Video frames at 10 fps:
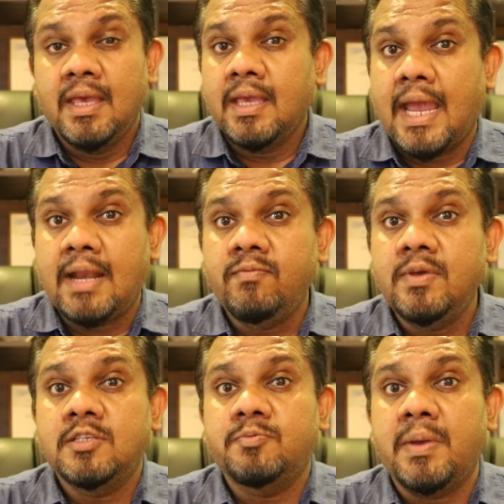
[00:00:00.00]
Can
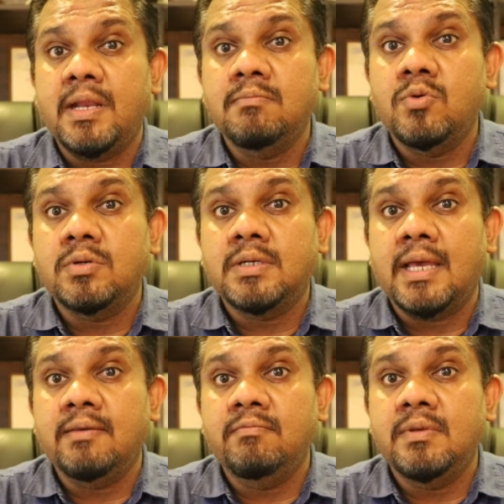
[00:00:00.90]
we spend more
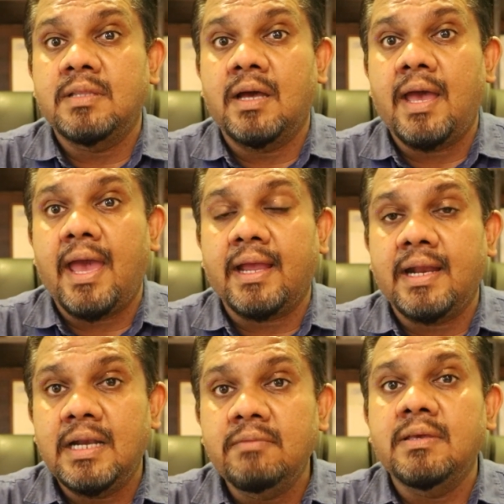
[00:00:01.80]
time with our
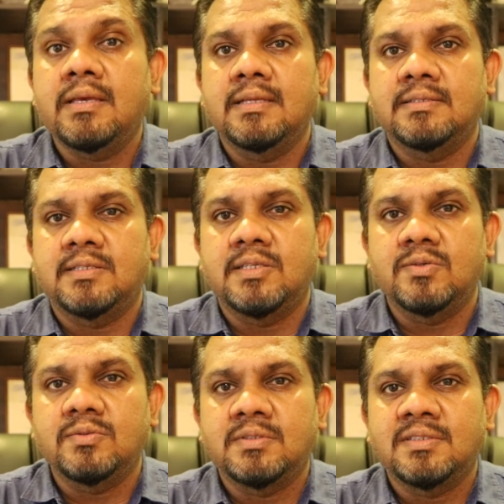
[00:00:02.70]
academic
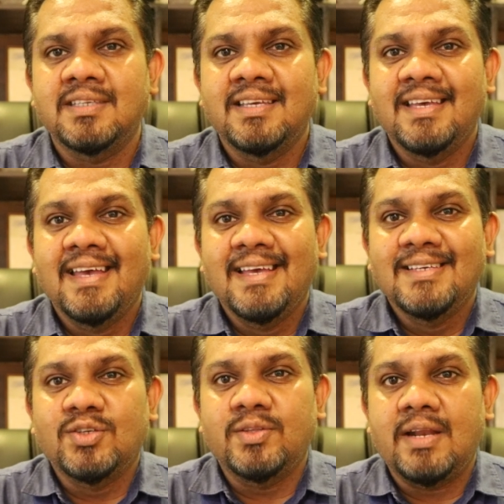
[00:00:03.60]
institutes
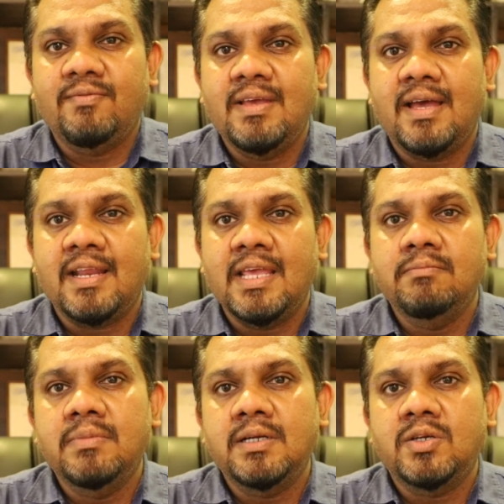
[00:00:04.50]
so that we are
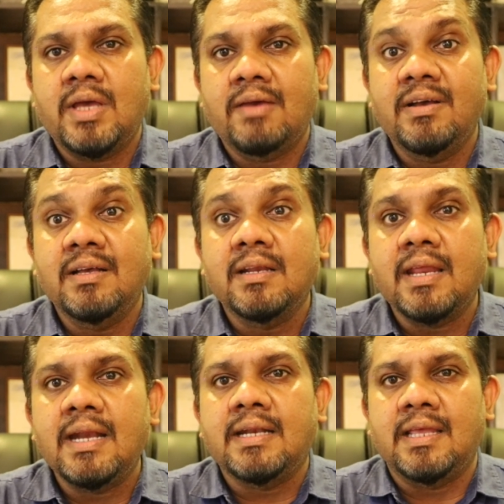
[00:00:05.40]
able to have a
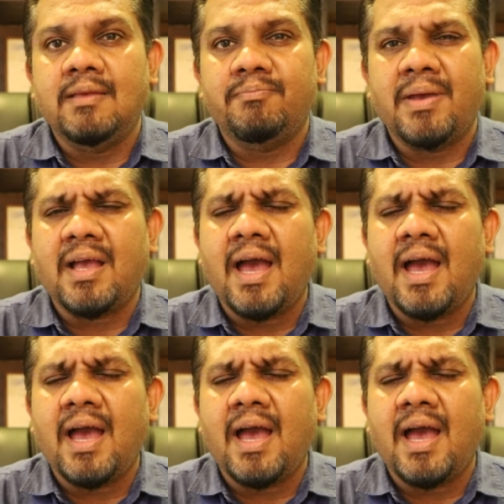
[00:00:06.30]
greater impact?